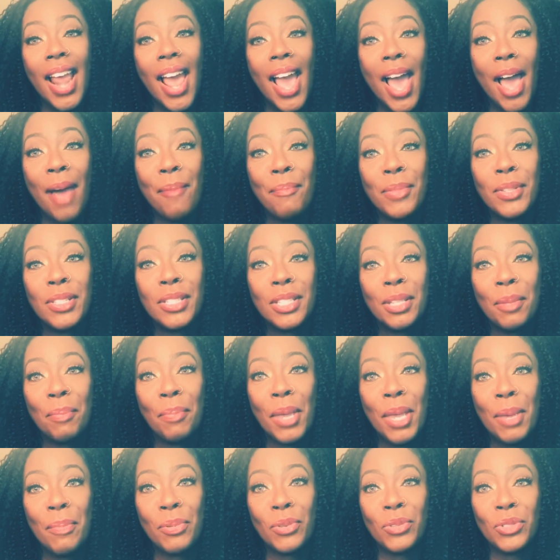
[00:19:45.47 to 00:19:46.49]
happens to
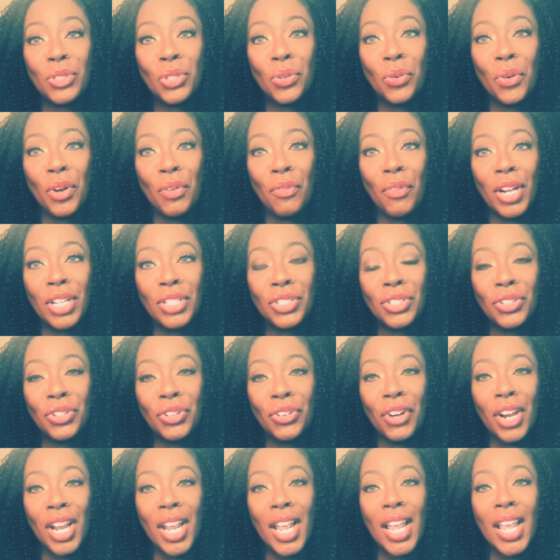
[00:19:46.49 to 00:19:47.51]
people during
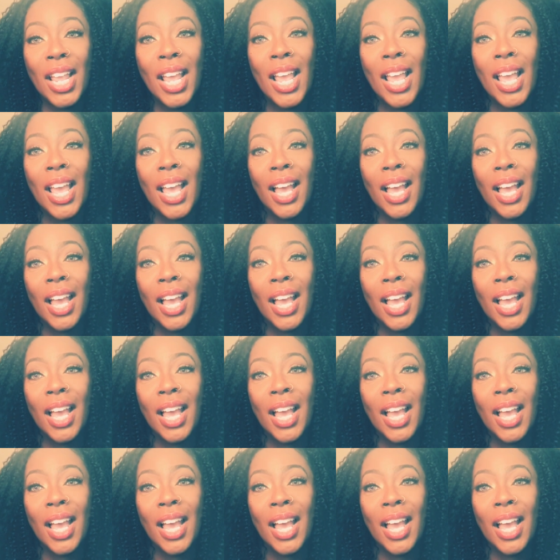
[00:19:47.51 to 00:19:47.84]
retrograde,